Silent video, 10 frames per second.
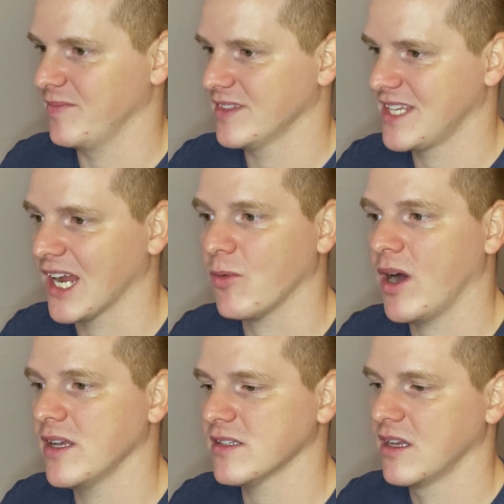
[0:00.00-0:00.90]
tech
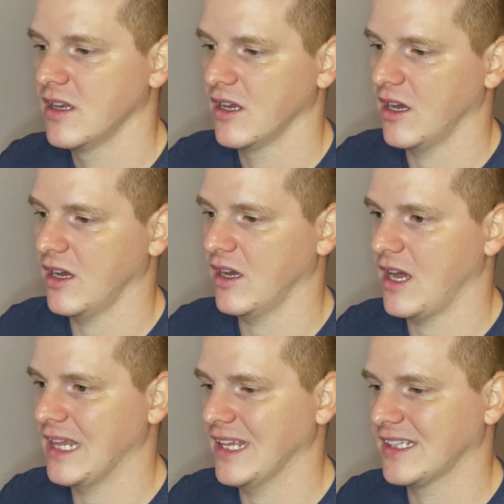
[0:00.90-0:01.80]
wise,
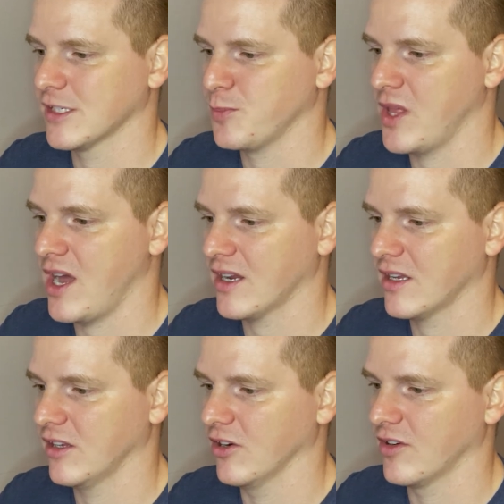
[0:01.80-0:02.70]
I like this block.
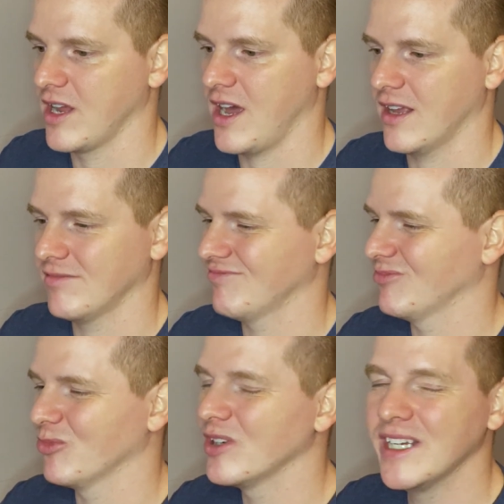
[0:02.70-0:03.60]
You're not
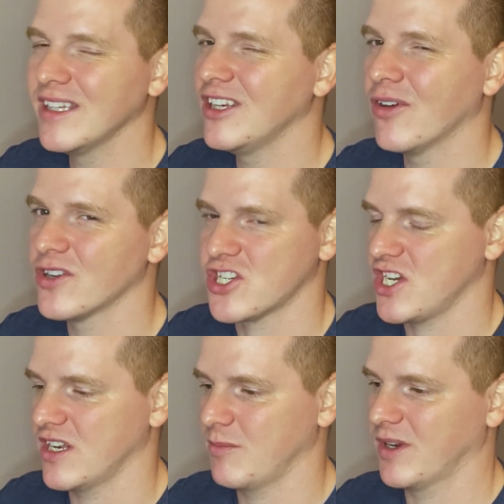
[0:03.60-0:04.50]
really over
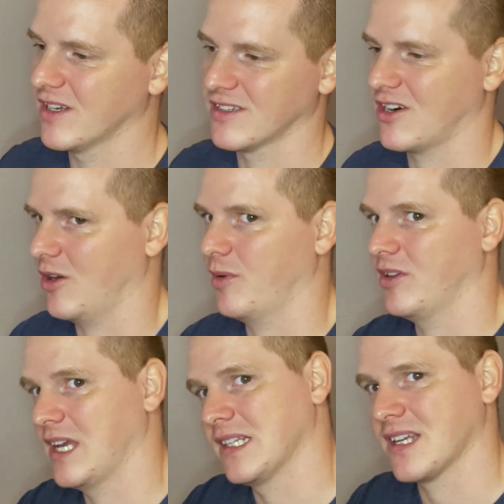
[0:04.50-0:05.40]
cheated because a cartwheel
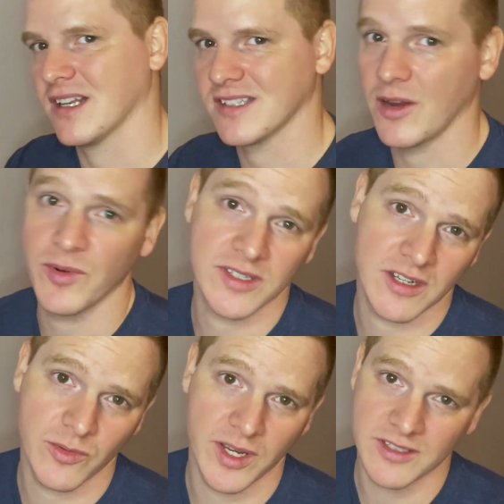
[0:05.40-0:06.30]
lands kind of sideways
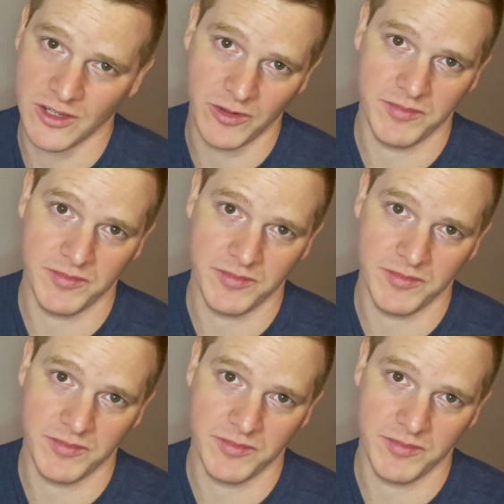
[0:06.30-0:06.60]
anyway, so